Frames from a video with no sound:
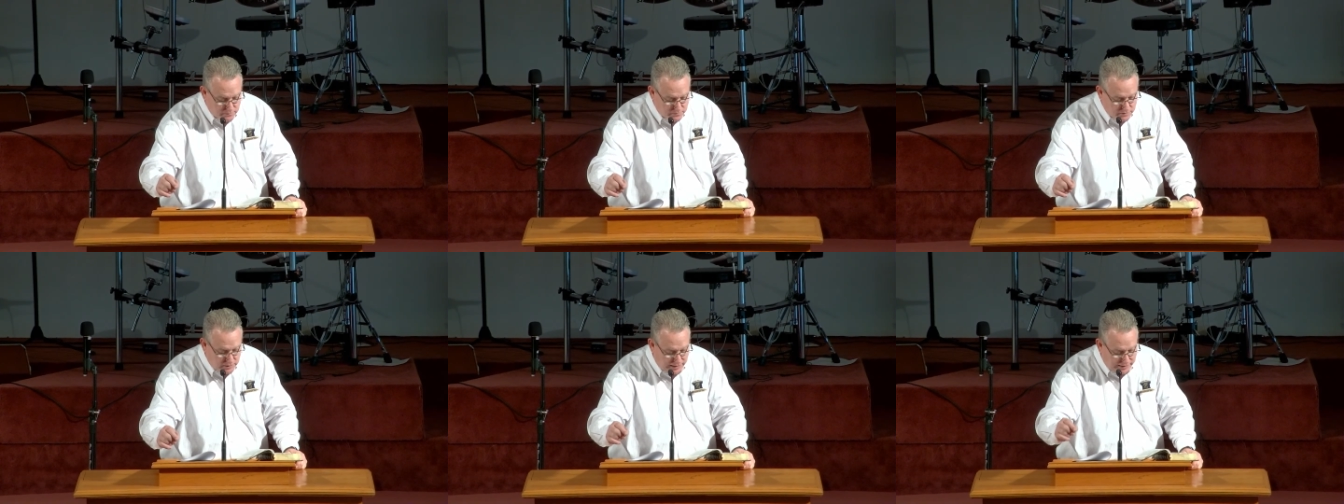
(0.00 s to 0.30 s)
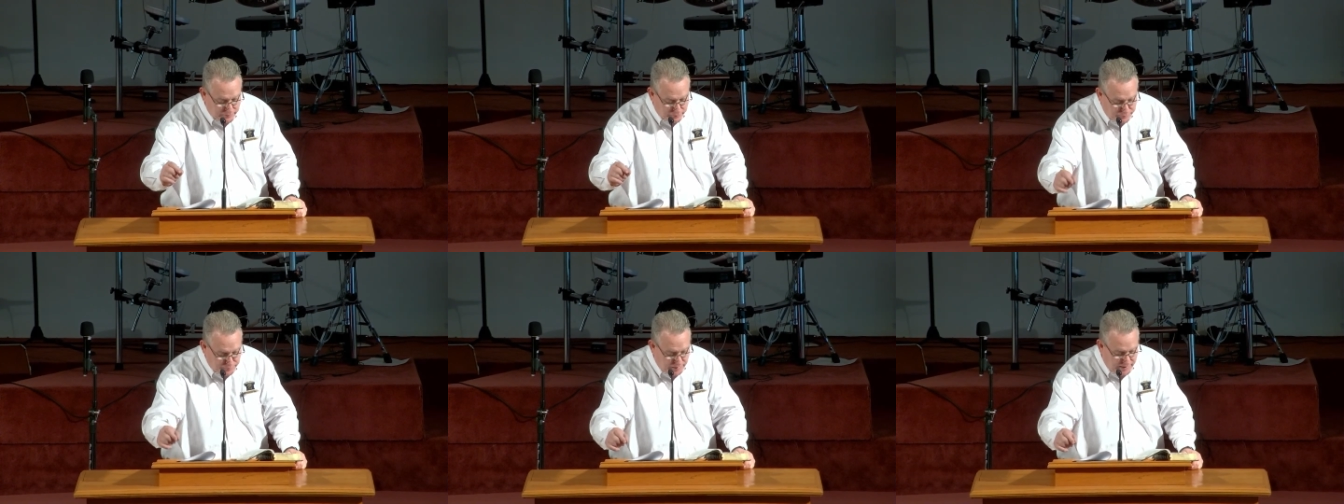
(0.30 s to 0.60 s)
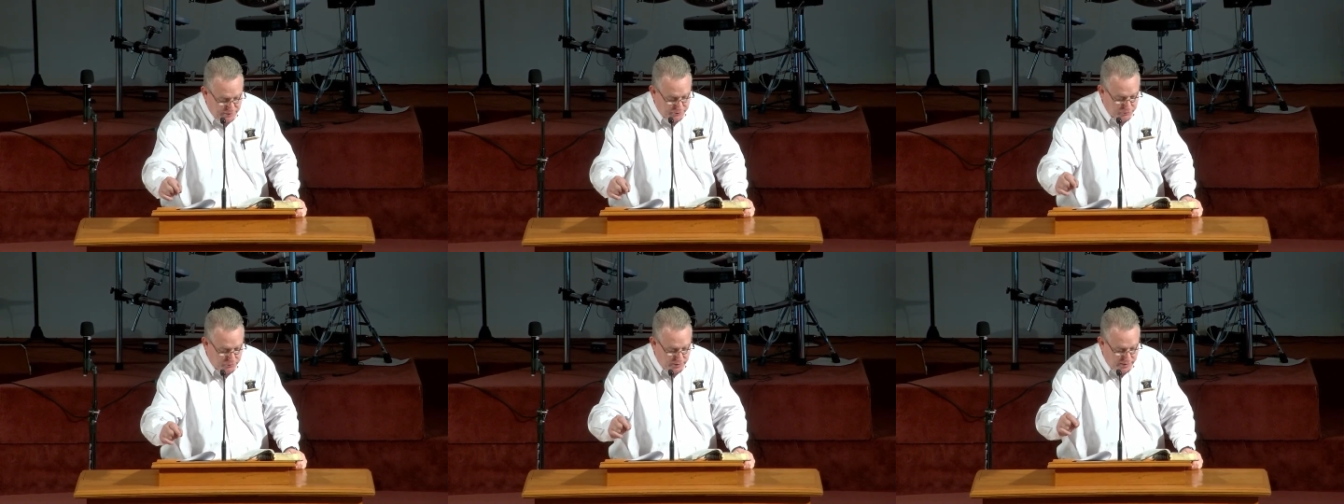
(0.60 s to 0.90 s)
God the
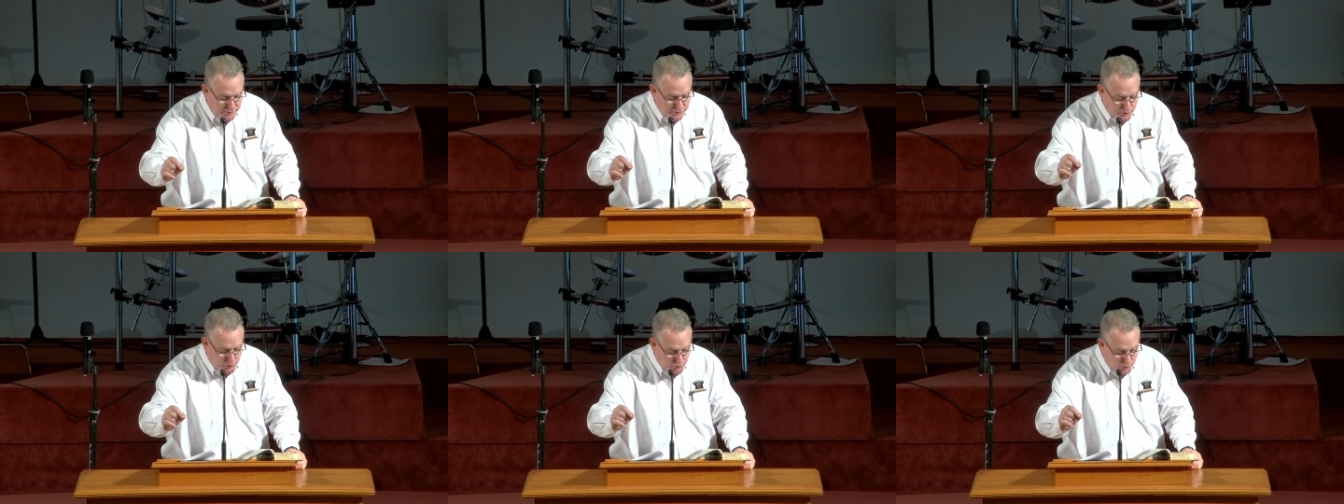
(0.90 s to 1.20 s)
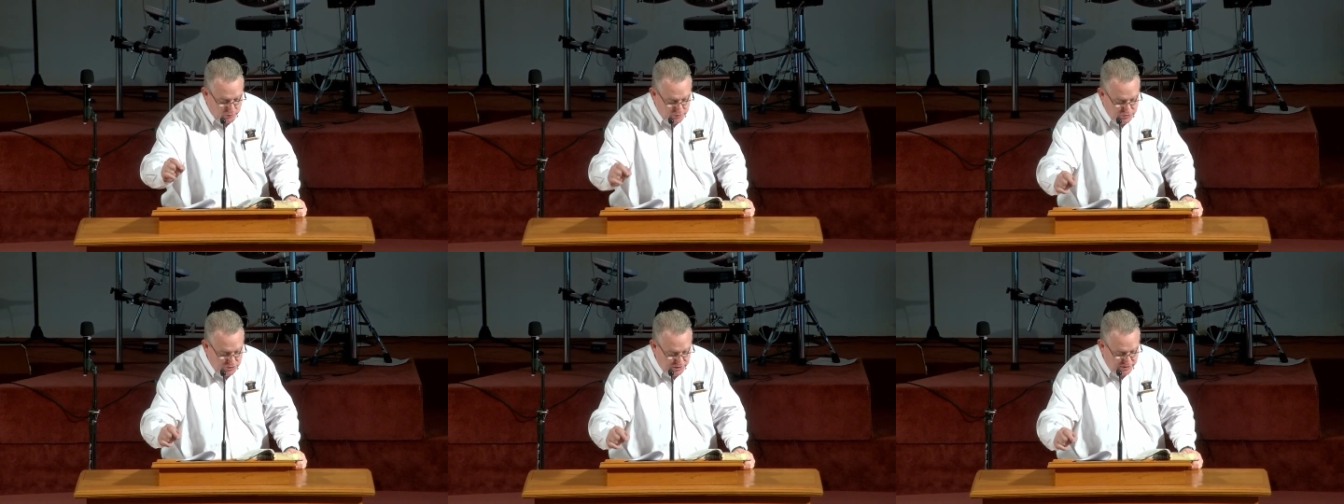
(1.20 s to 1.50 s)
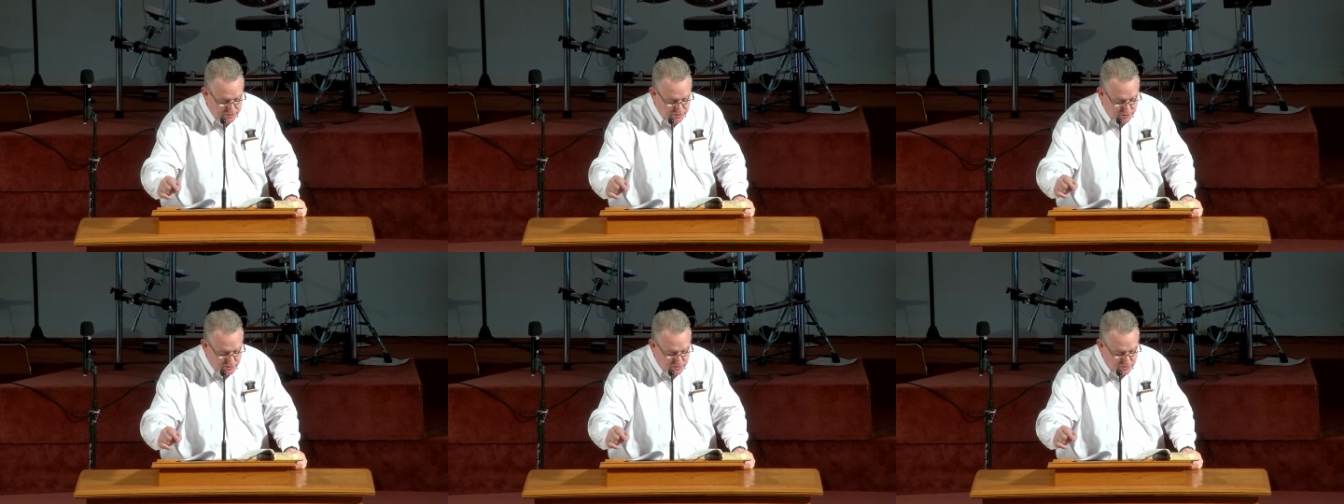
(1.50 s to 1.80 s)
Father and the Lord
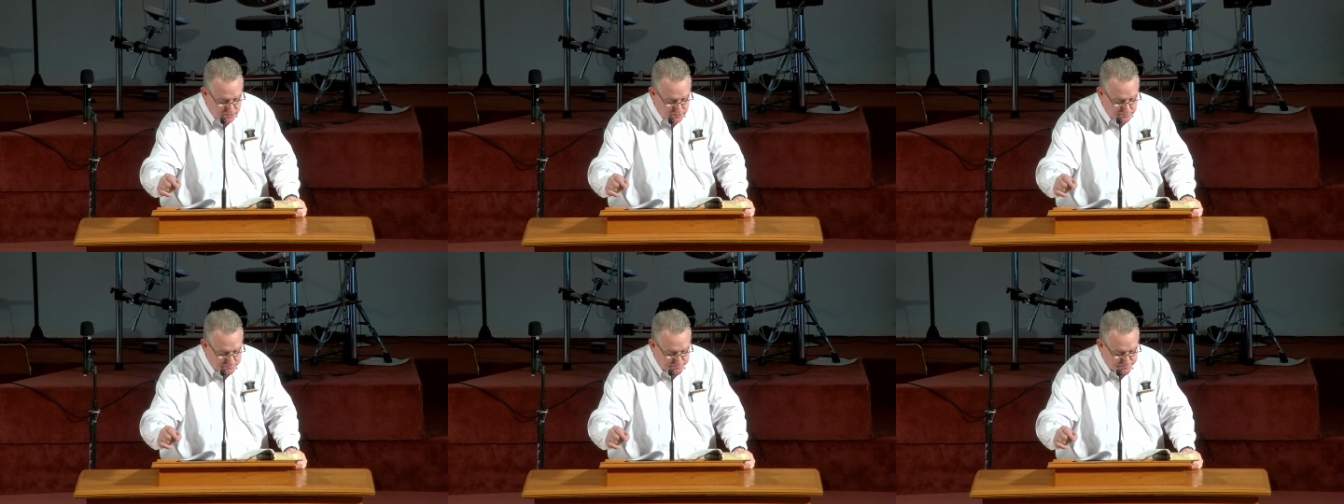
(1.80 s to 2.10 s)
Jesus,